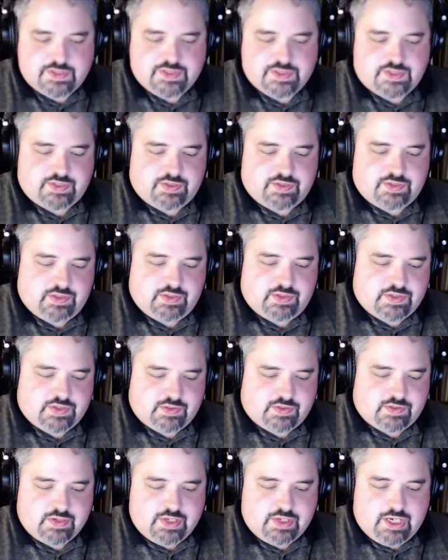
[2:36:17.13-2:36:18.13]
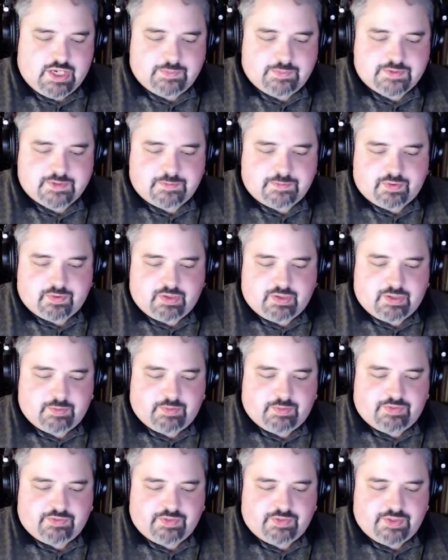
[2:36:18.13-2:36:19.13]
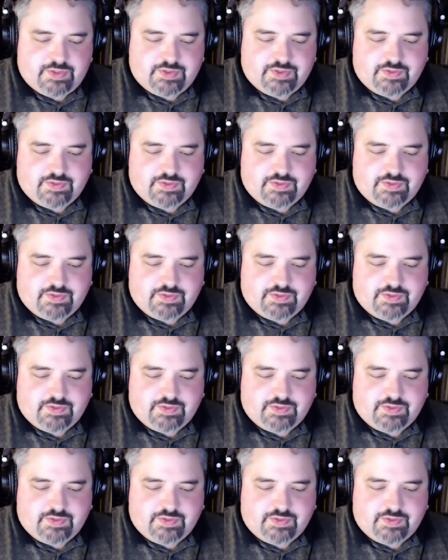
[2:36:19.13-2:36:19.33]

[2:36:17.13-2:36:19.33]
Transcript: encouraging. I'm supporting my friend.